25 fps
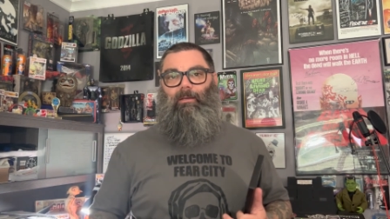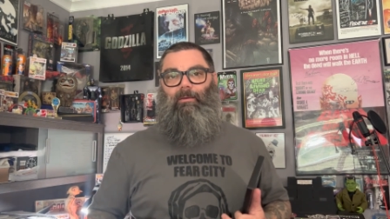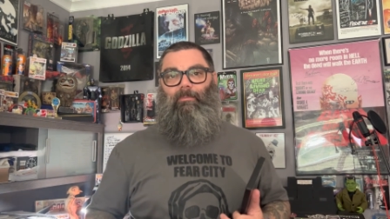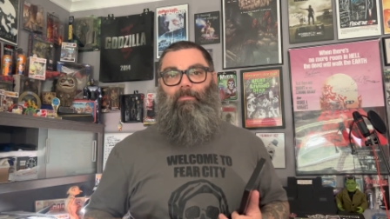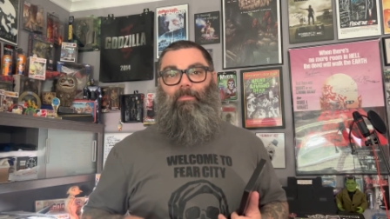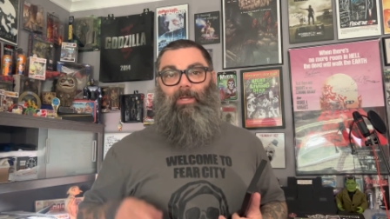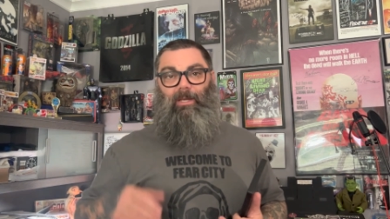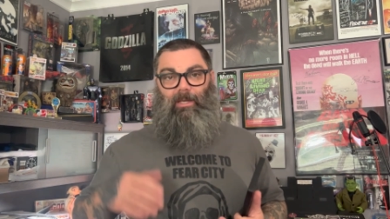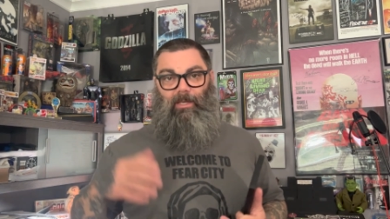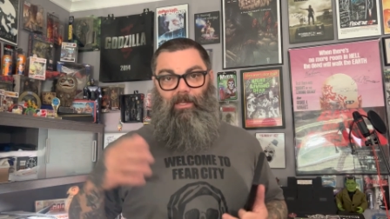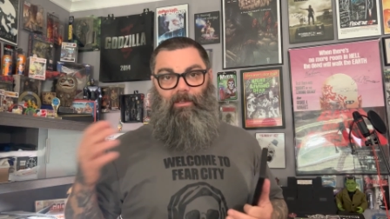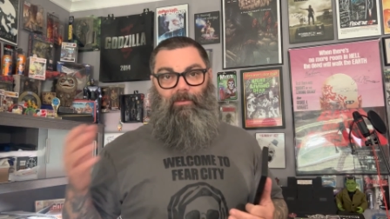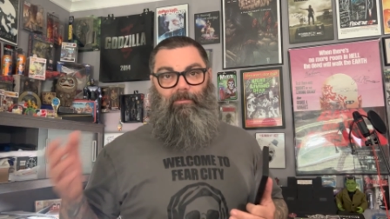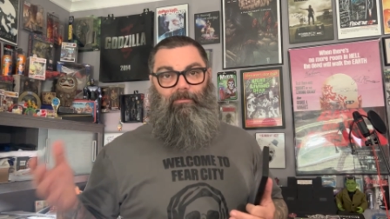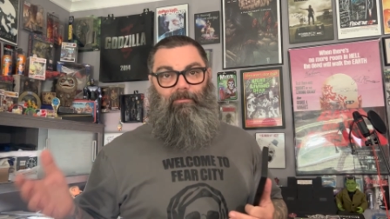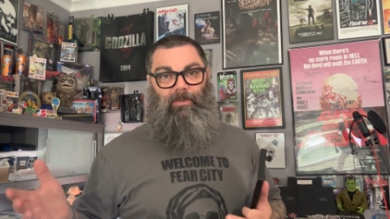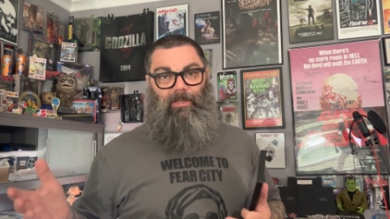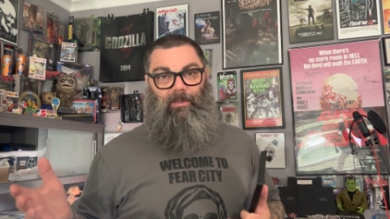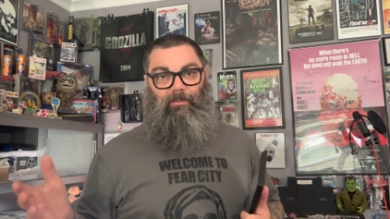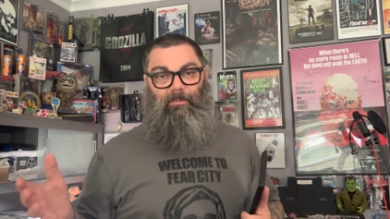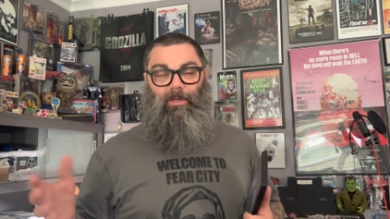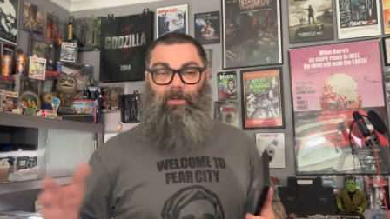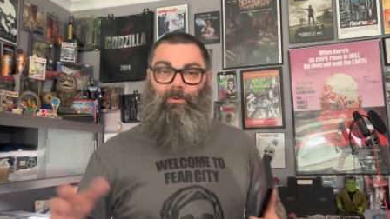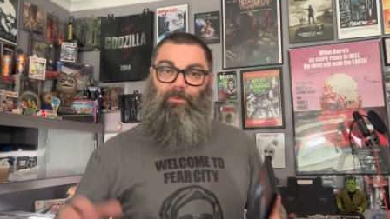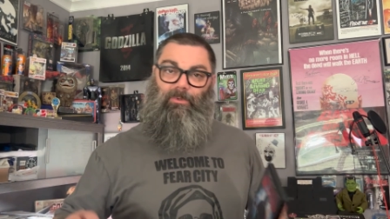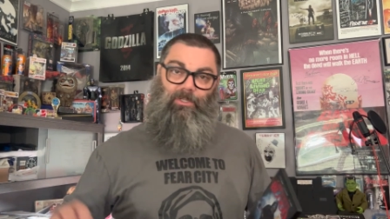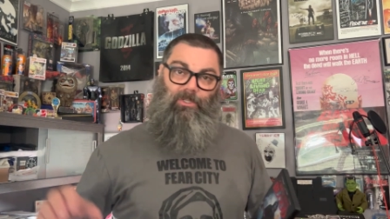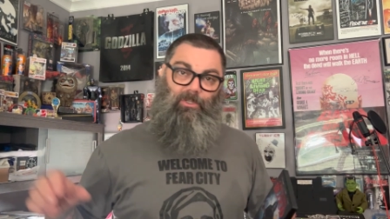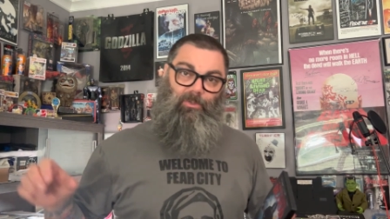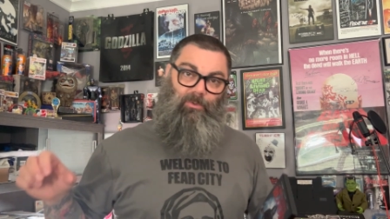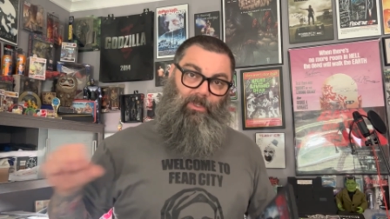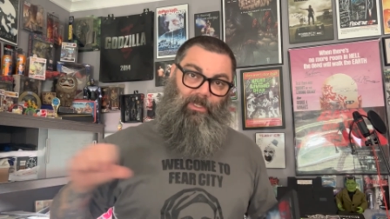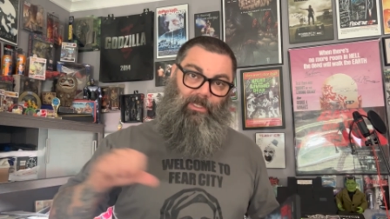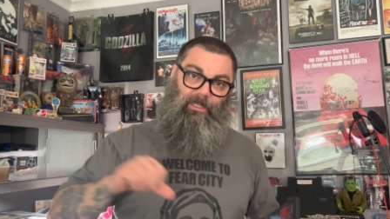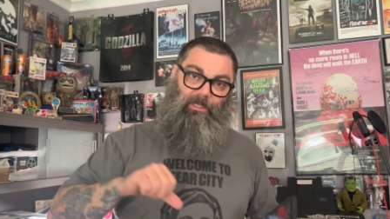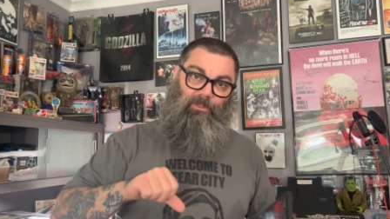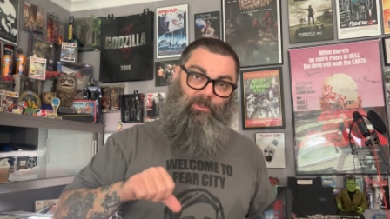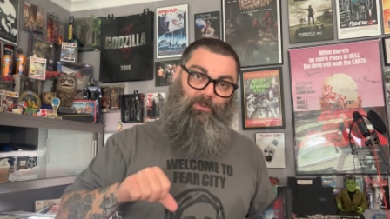but a female was
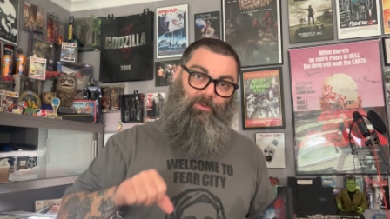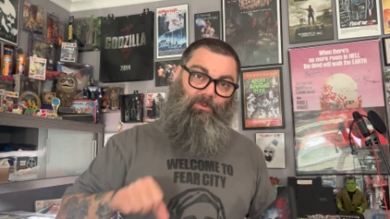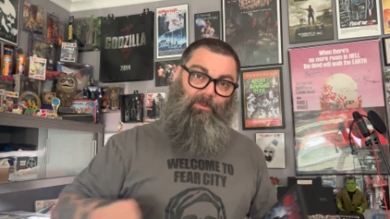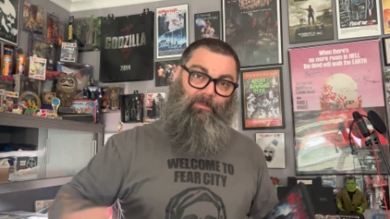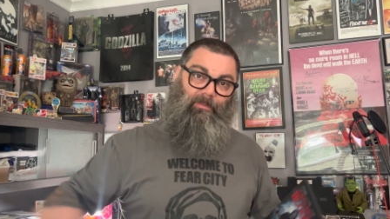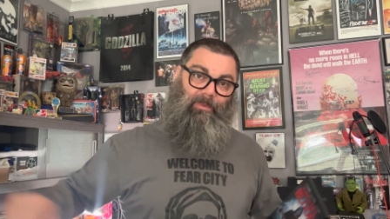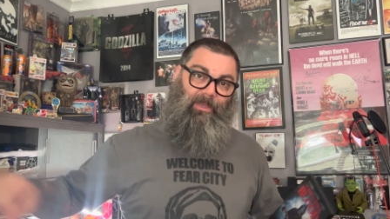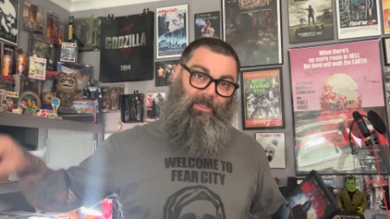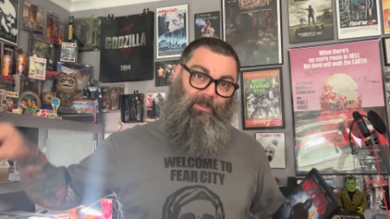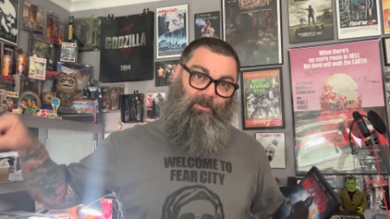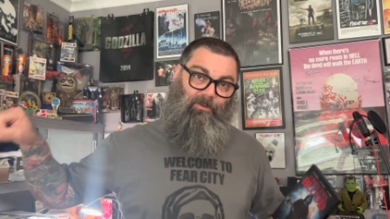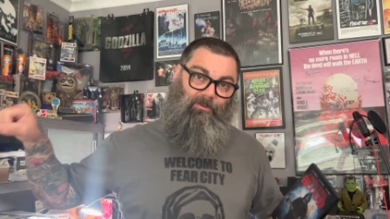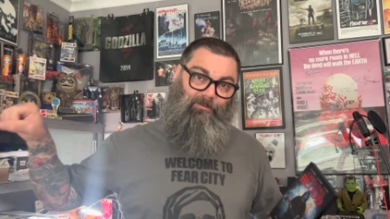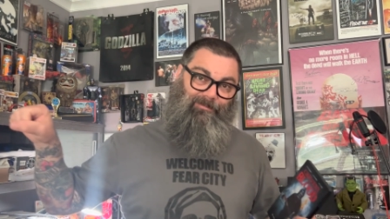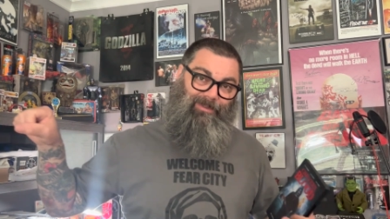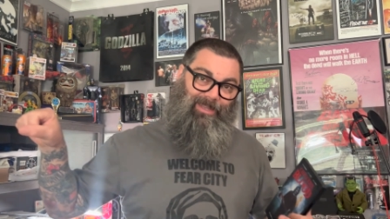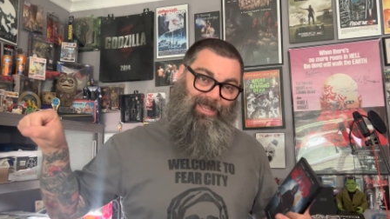doing it to the male,